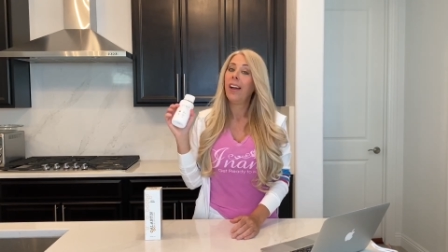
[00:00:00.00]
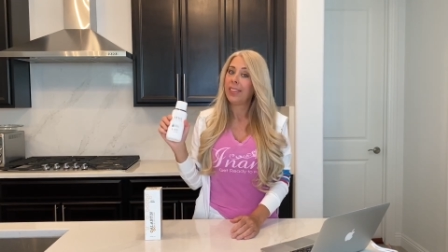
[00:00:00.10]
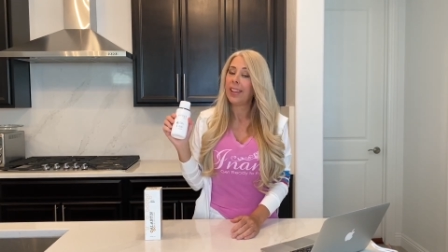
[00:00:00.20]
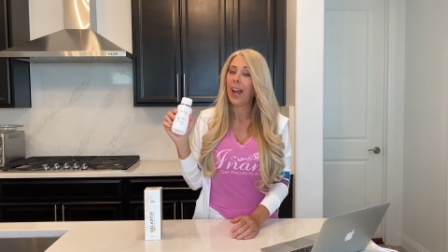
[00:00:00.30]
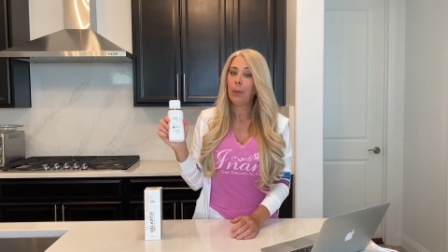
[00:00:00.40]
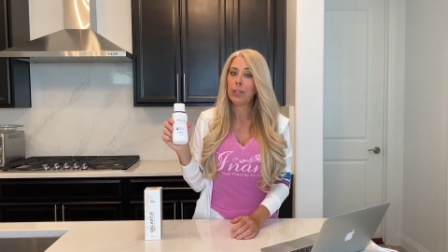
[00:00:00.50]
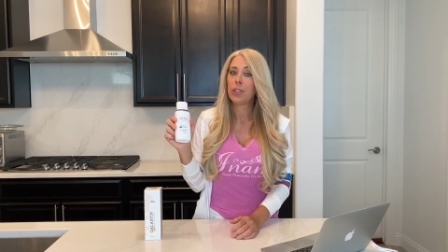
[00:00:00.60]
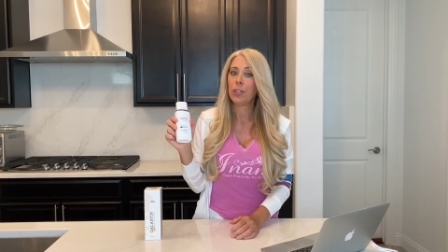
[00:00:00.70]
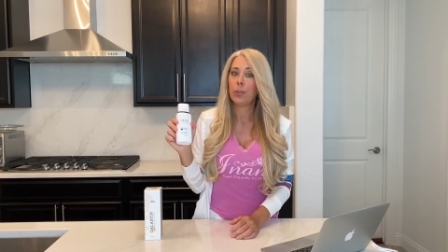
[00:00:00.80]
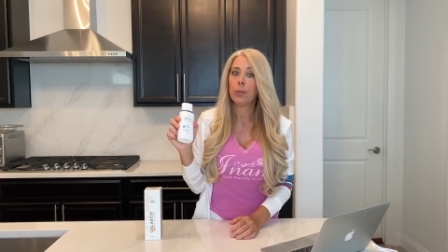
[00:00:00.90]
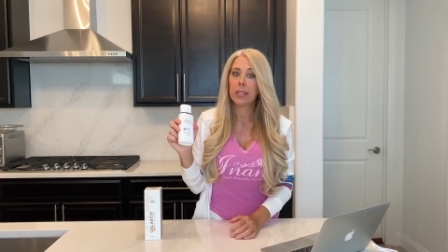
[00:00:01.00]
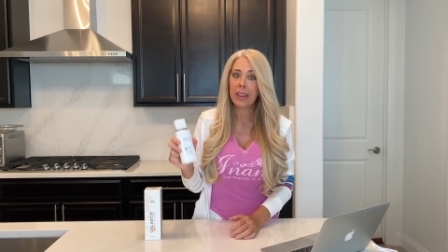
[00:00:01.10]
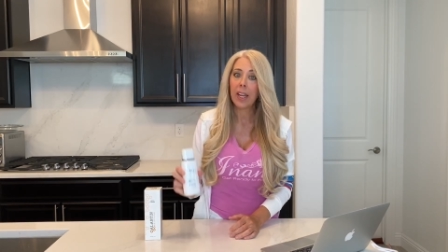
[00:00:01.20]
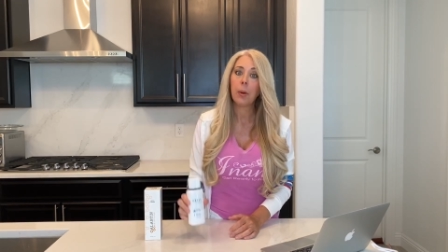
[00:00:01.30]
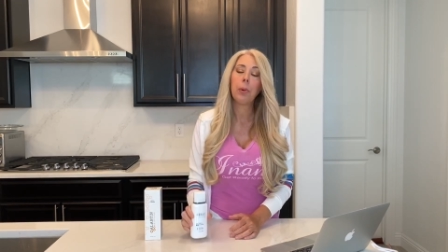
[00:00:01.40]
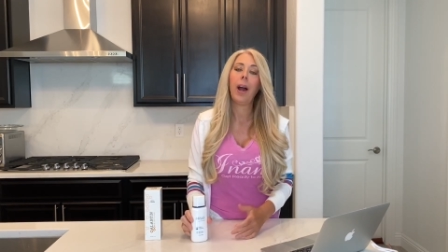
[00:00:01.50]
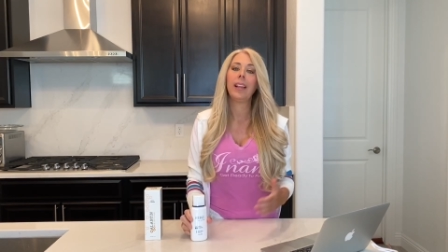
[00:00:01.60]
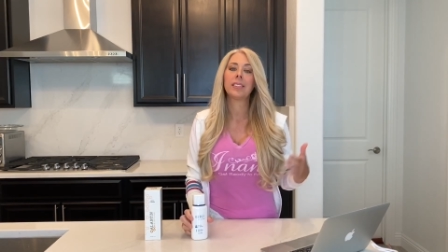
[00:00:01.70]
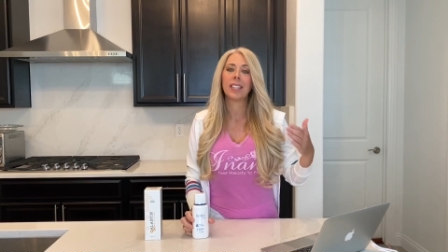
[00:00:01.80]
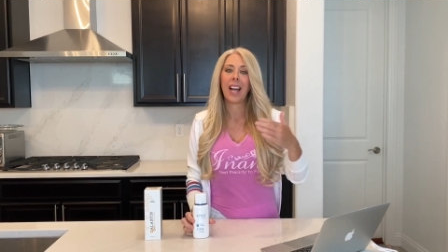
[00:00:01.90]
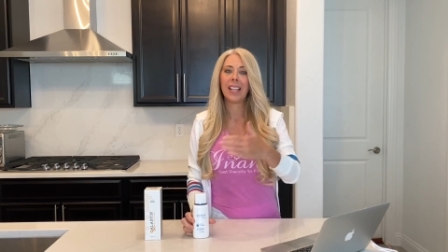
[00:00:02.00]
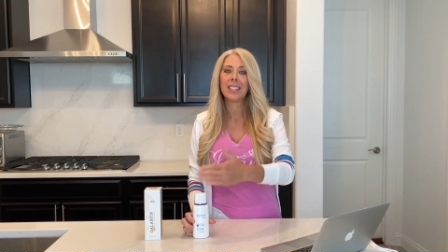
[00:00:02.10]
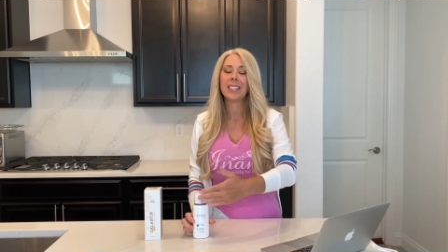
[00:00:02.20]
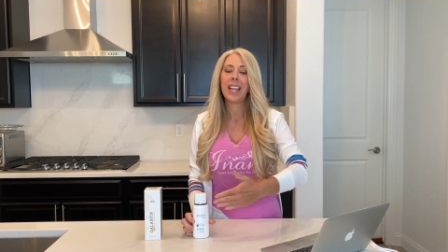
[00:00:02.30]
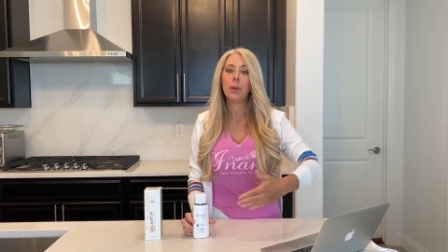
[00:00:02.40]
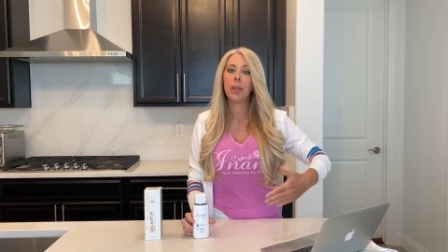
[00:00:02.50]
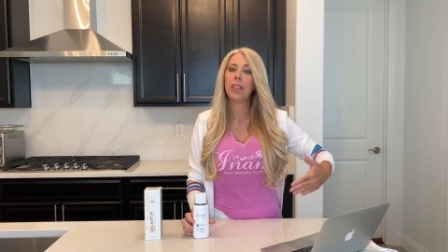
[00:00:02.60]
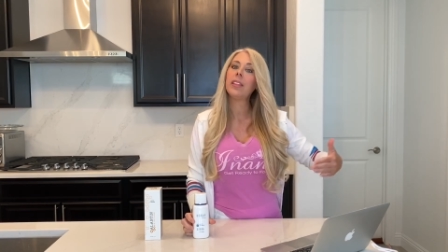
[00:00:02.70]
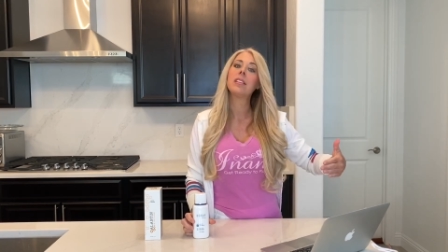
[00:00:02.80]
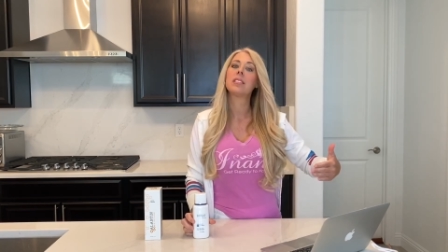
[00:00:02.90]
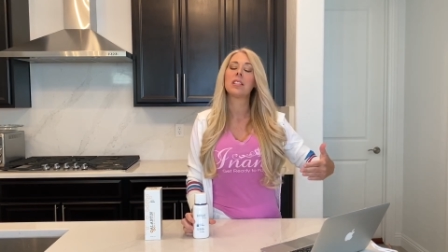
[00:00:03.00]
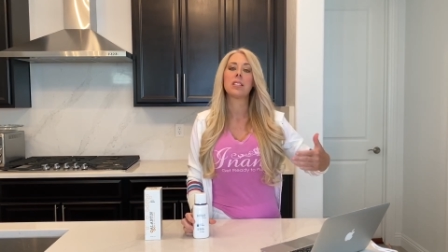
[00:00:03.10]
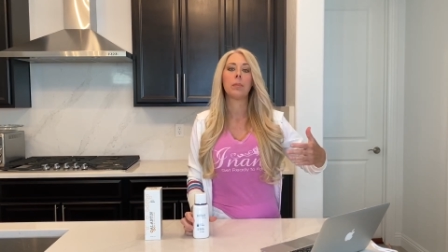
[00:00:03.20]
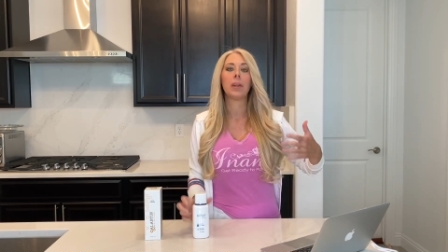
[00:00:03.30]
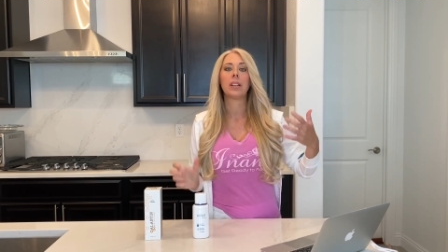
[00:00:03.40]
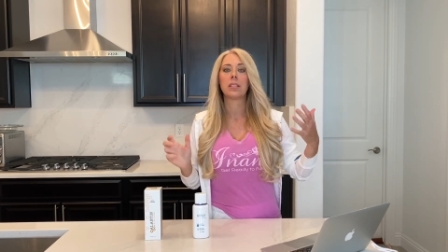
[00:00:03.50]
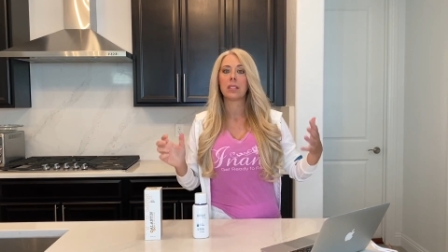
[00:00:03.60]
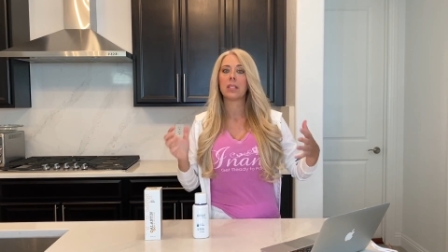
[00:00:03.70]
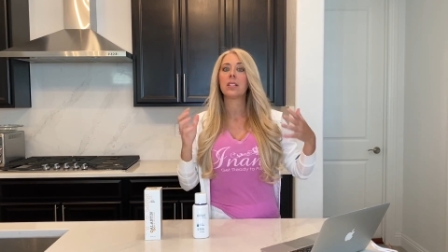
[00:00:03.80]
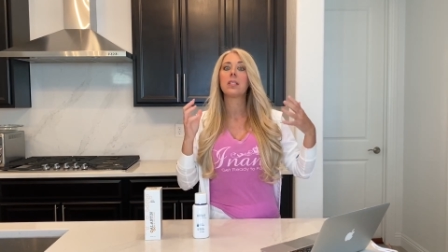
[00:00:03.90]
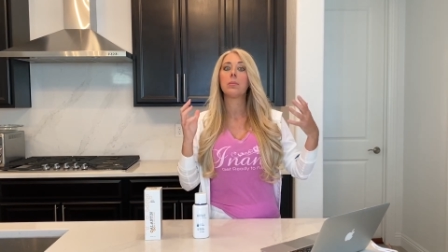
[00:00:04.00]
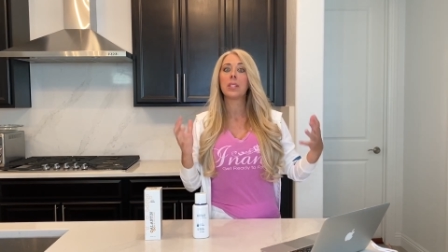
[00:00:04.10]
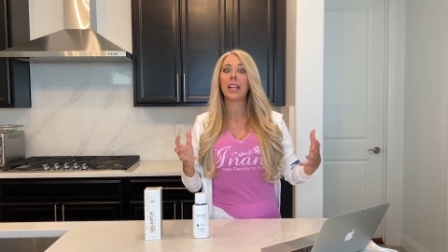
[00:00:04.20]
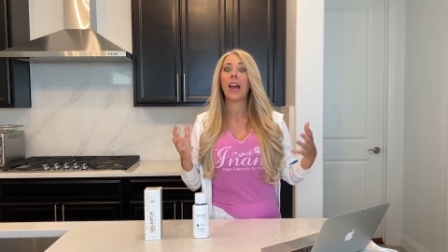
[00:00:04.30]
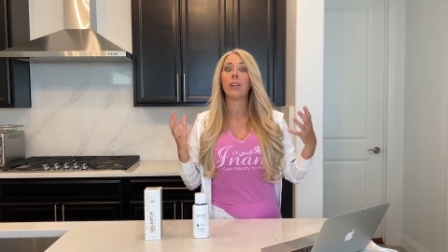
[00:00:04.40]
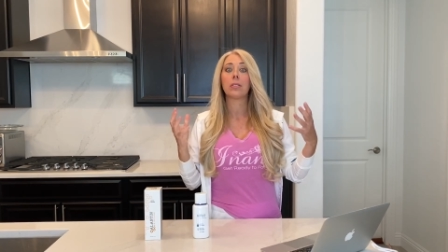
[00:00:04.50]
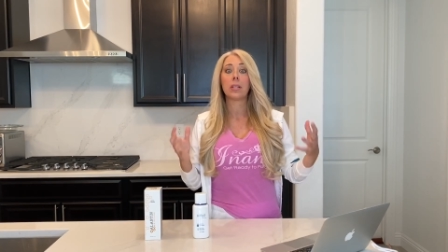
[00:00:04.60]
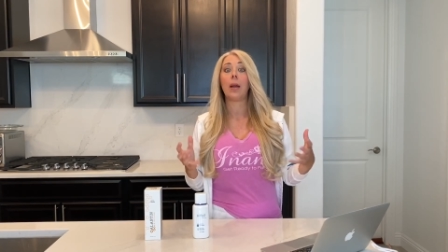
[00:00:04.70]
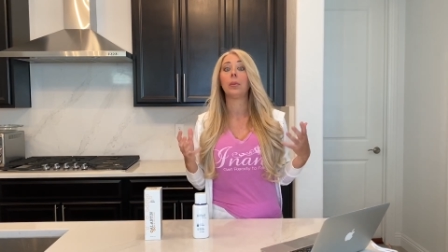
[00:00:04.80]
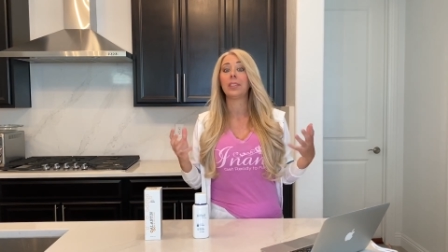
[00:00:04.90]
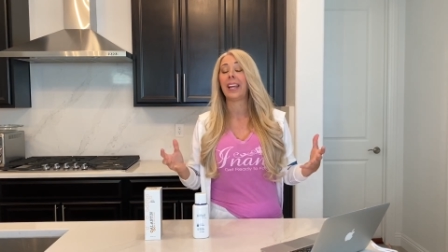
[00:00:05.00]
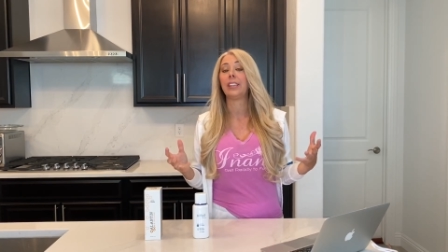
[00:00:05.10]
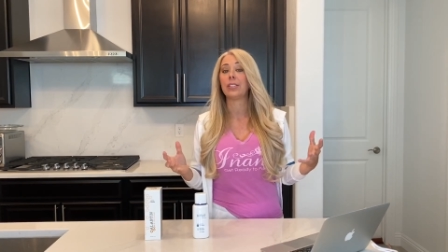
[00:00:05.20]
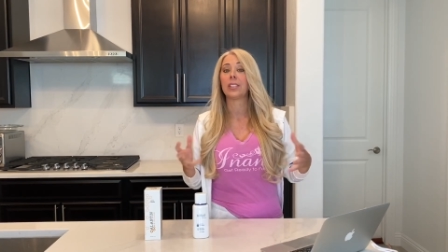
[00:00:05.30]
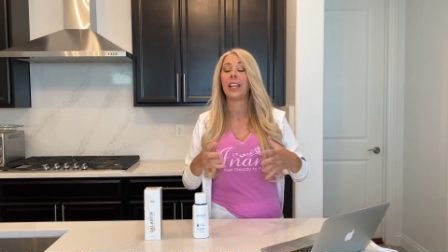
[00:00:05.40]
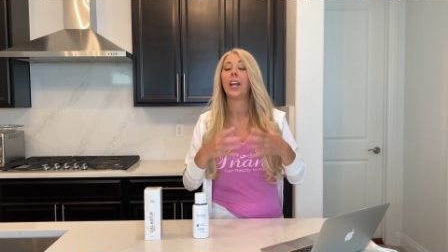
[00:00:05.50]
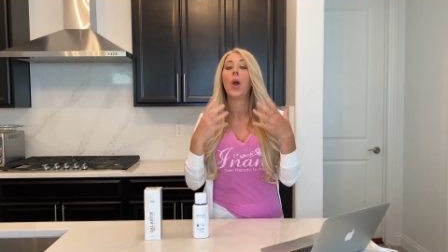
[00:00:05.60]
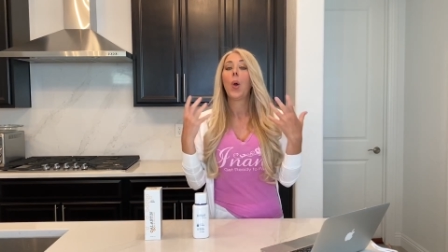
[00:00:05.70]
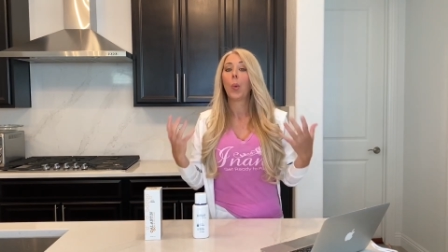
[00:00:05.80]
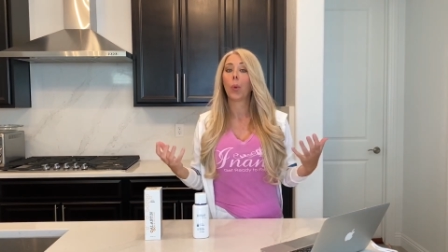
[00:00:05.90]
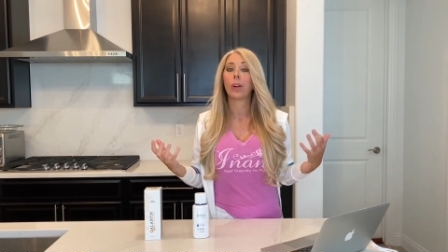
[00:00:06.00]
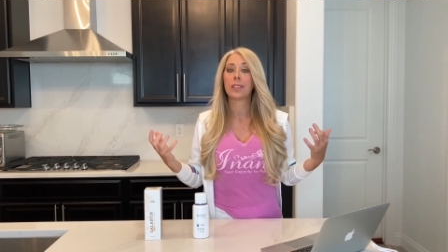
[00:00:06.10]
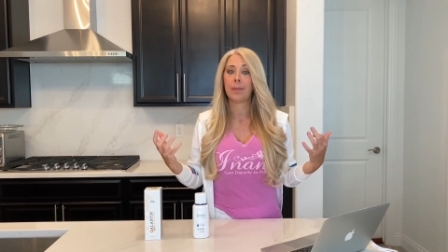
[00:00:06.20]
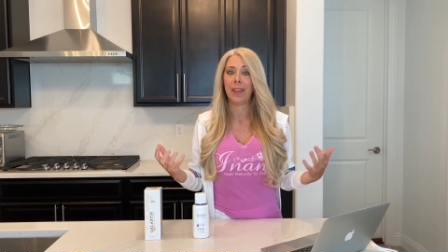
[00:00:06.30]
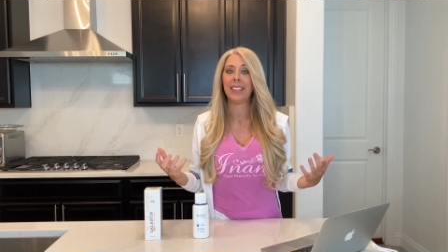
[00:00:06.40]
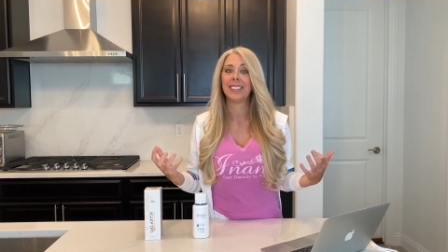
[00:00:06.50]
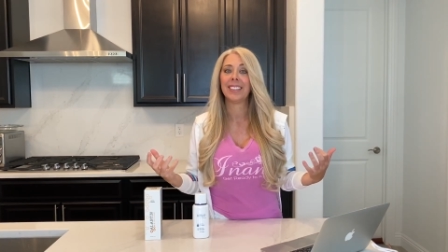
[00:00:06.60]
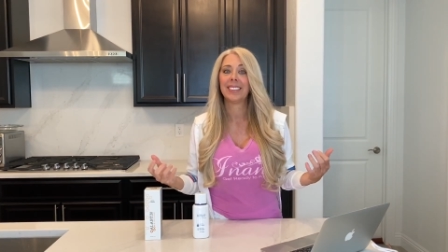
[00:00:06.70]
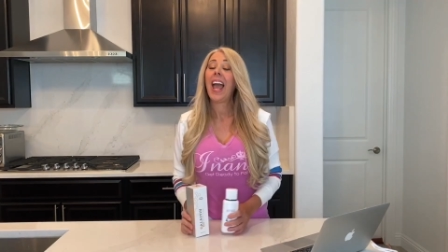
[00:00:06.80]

then I would choose their product to kind of stay within the system, because the system together simultaneously works amazing.